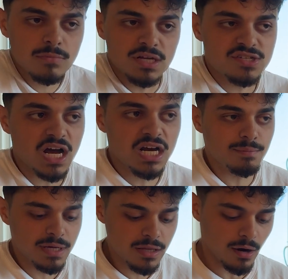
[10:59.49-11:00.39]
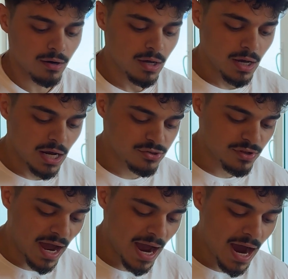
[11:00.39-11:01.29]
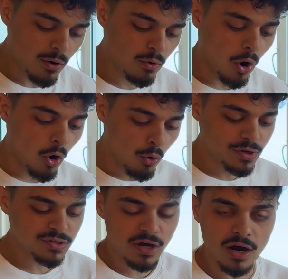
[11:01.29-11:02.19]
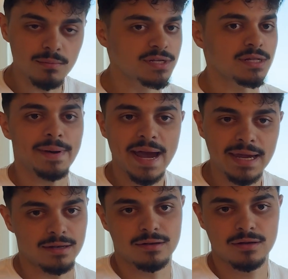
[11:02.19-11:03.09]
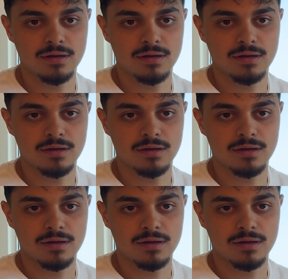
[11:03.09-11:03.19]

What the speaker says: It's not to be there. And so the how always comes on the back end.